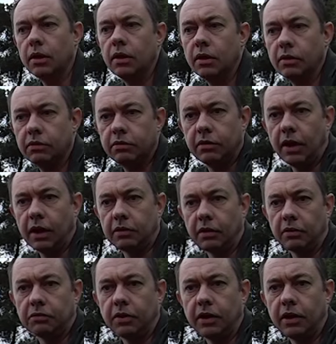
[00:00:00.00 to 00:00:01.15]
It's
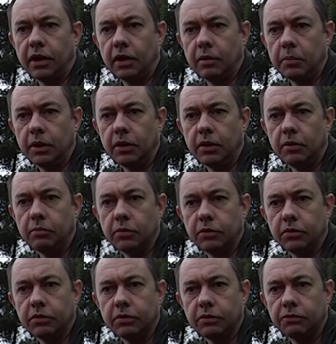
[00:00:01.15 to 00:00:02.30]
aircraft grade aluminium with
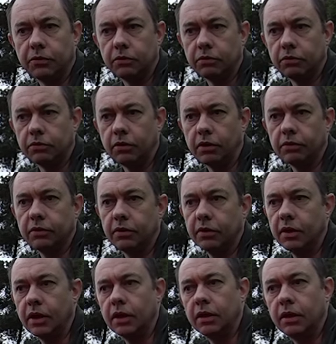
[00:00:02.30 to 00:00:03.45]
just a few struts in
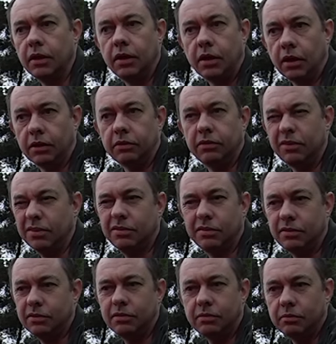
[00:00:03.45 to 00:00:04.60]
there, and it just
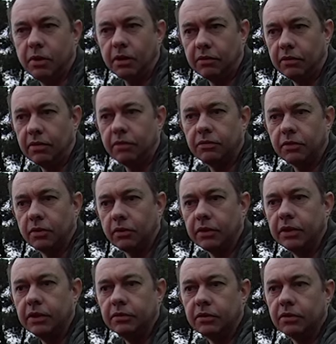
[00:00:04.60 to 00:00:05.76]
makes life a lot
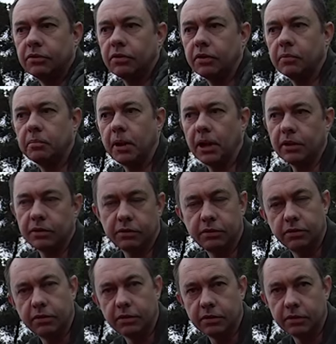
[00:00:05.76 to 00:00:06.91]
easier trying to balance
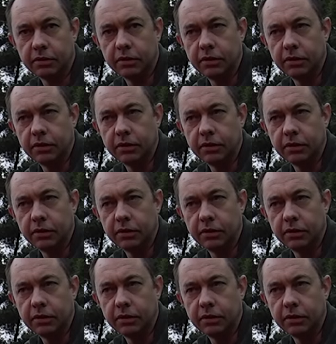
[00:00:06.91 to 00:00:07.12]
your